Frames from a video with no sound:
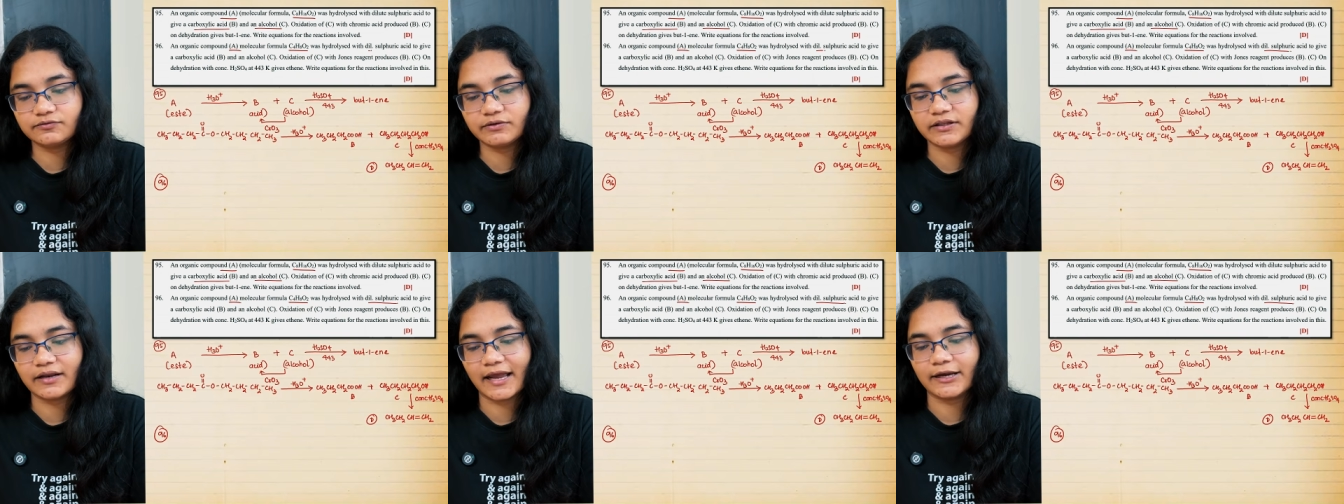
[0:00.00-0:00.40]

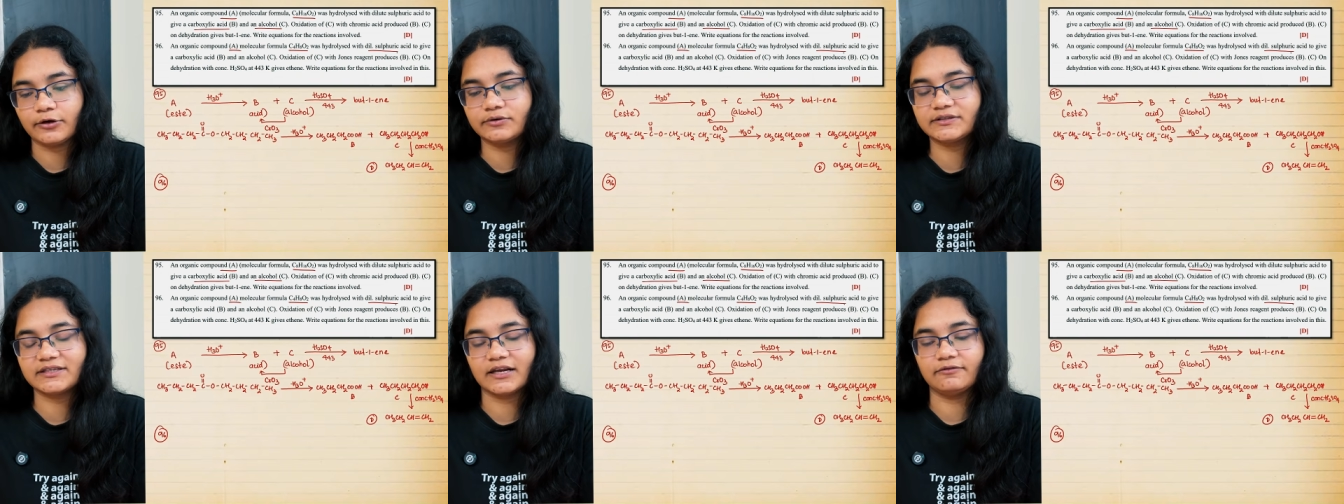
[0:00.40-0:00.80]
with
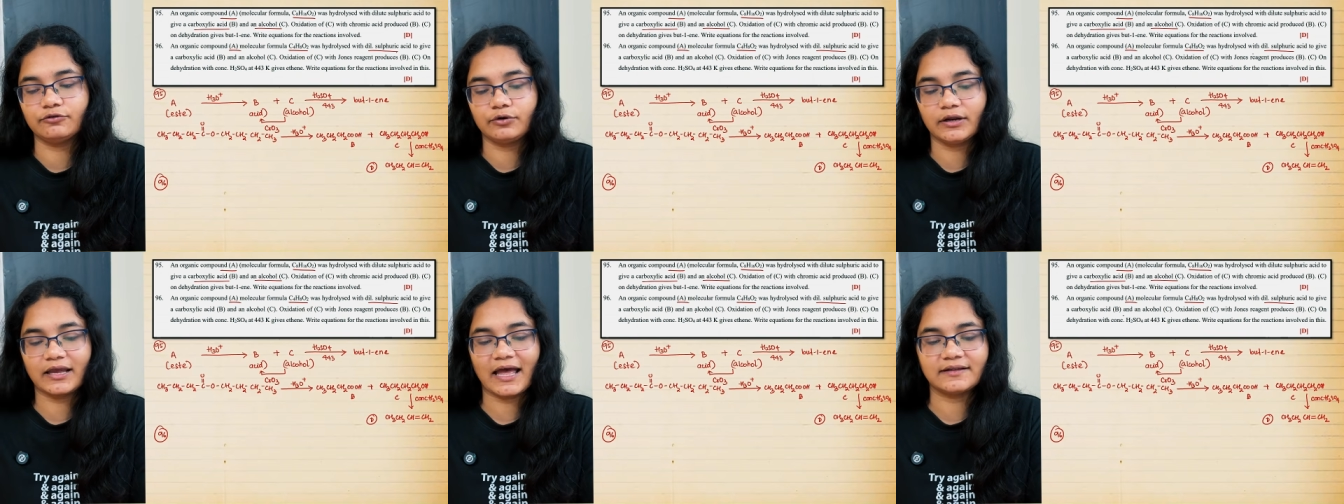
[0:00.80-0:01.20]
dilute
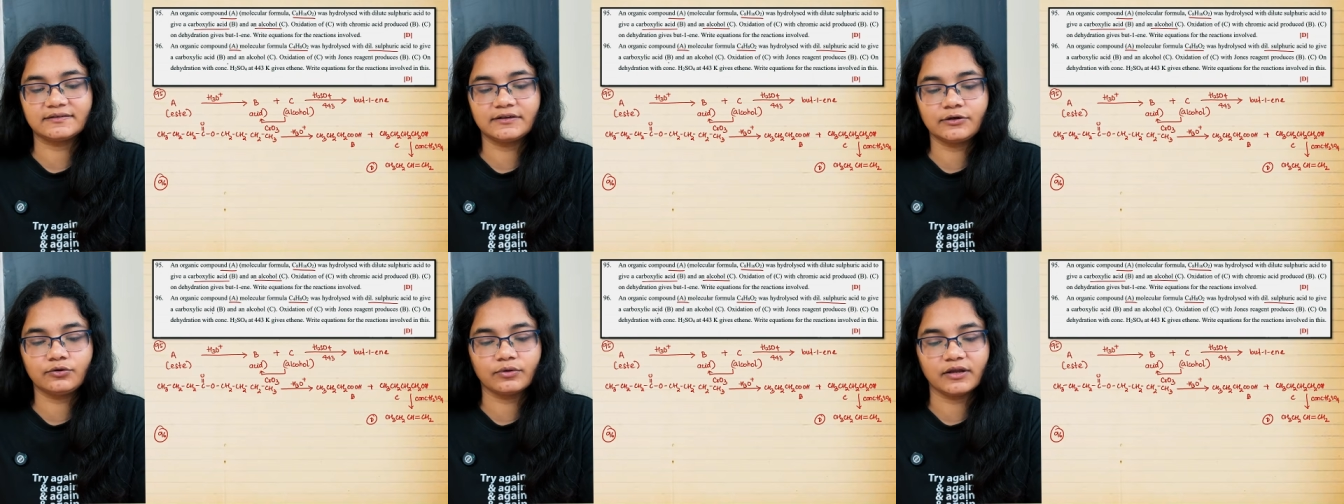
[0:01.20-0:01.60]
sulfuric
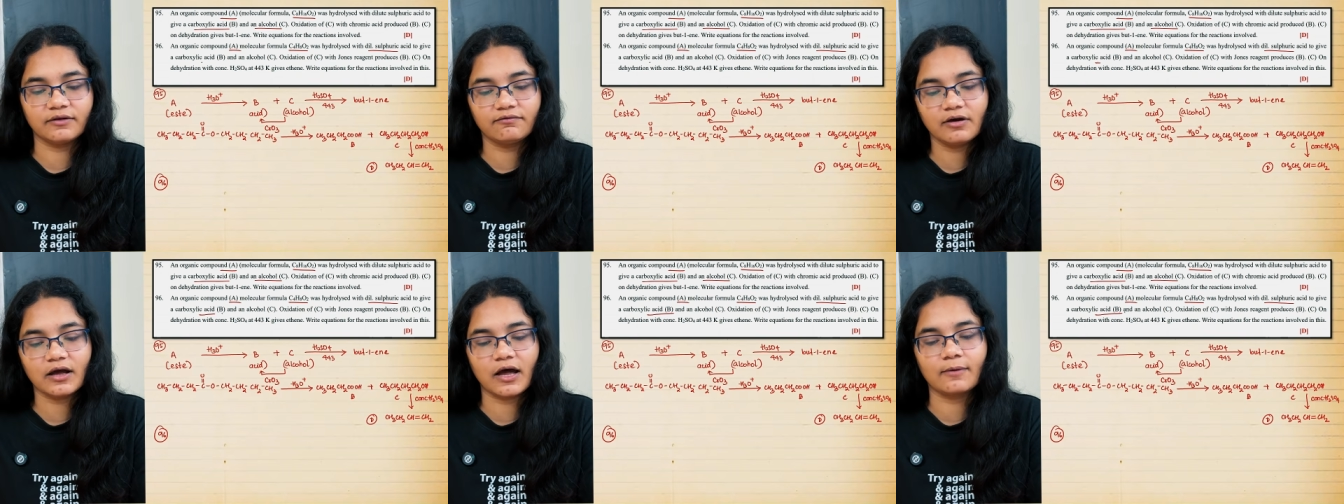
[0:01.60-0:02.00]
acid to give
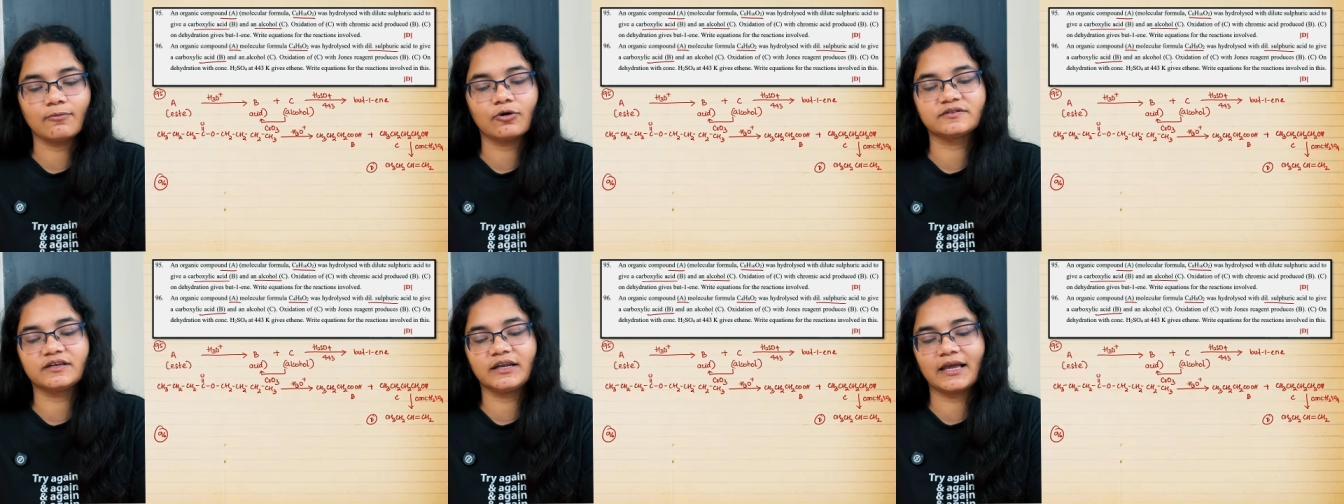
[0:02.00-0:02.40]
a
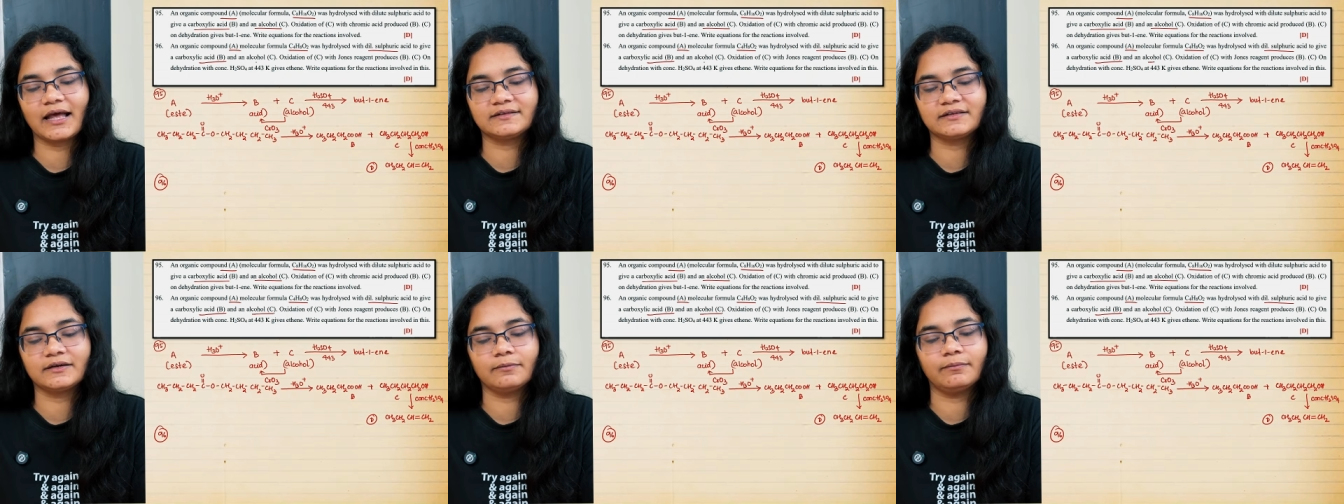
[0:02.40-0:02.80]
carboxylic
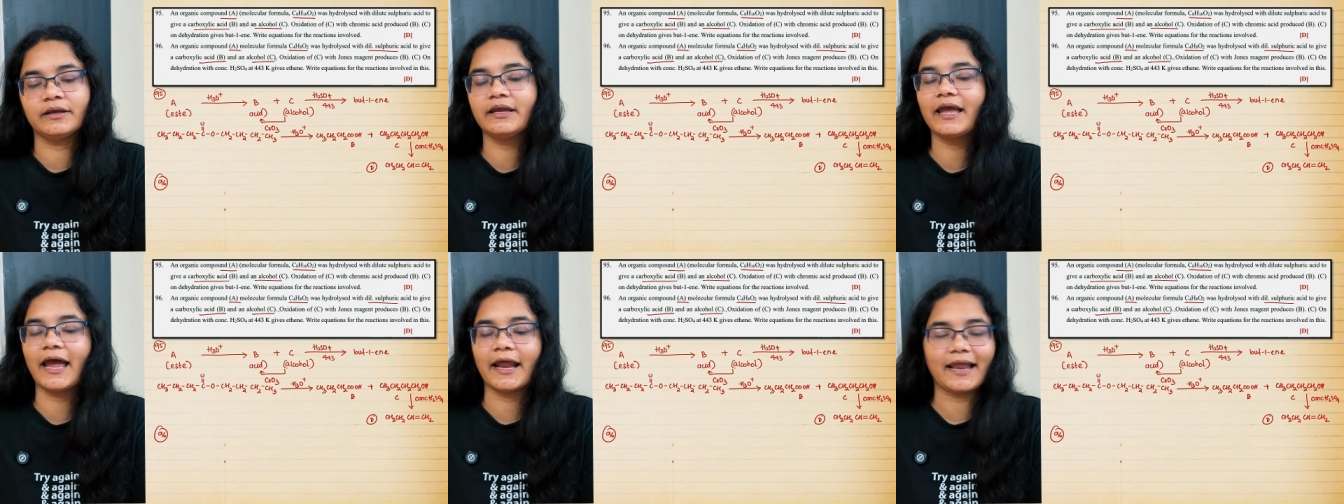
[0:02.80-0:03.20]
acid
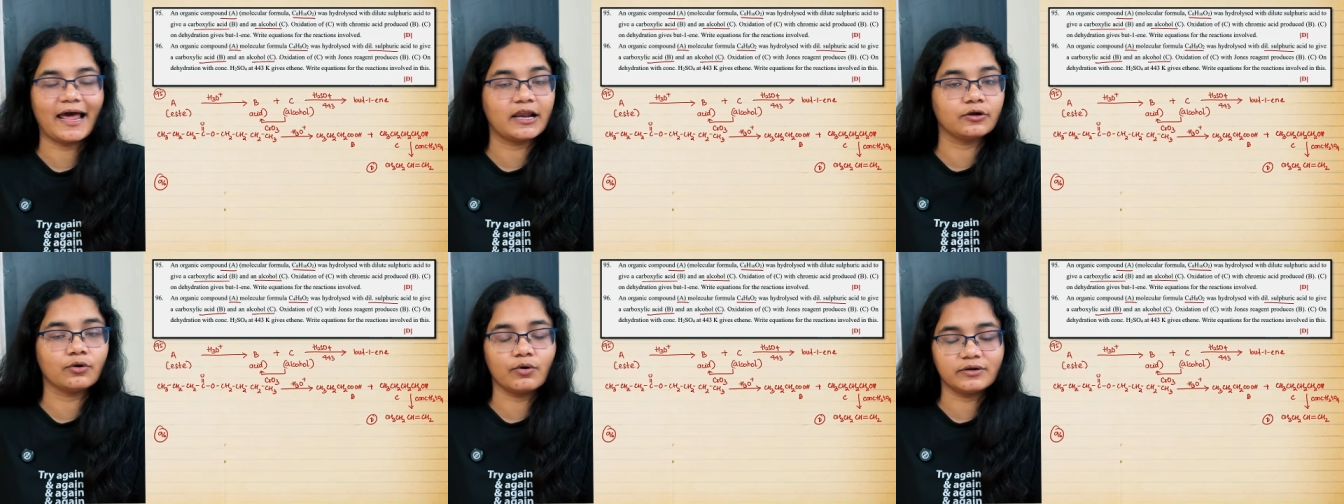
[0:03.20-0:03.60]
B and
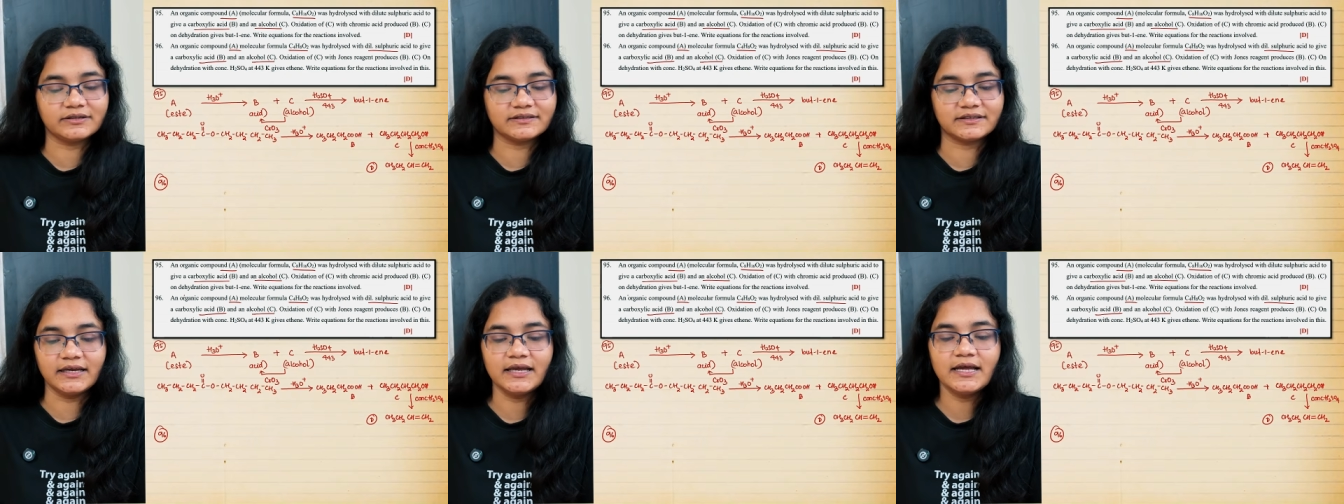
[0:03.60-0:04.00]
alcohol
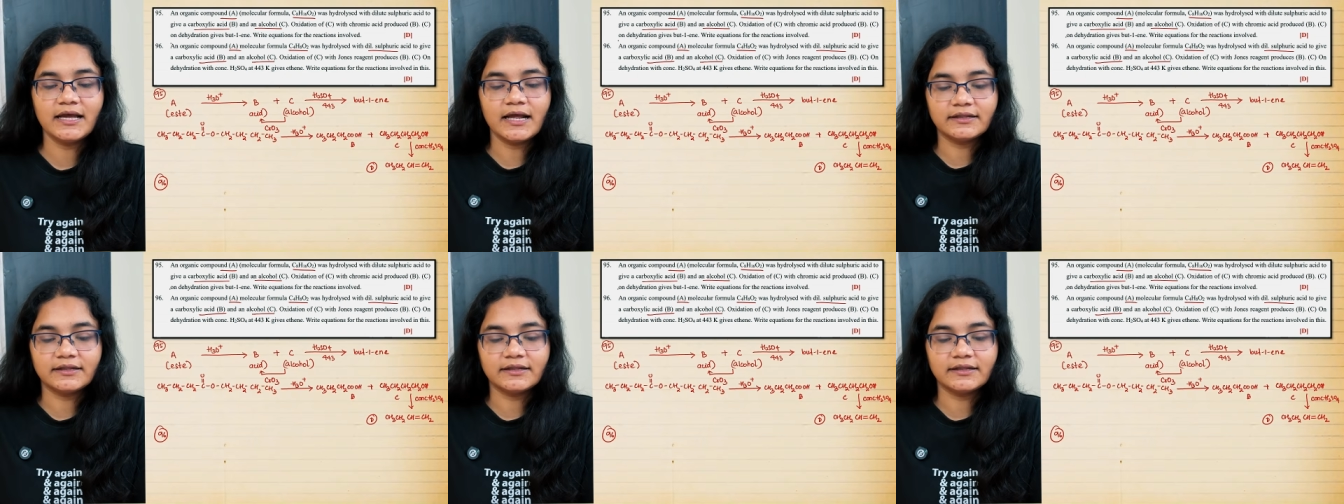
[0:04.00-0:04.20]
C.